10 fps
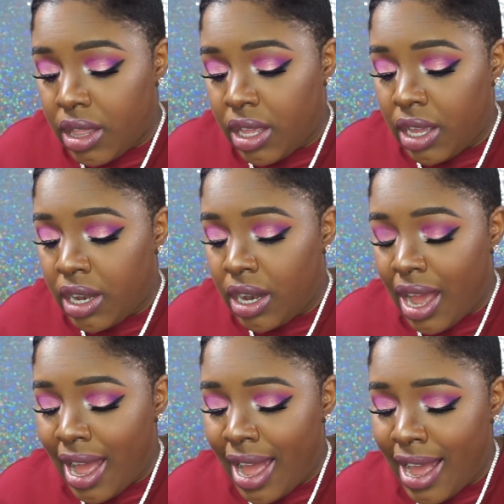Then
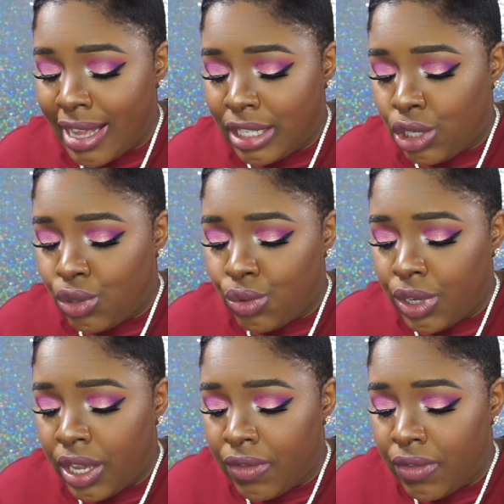I had to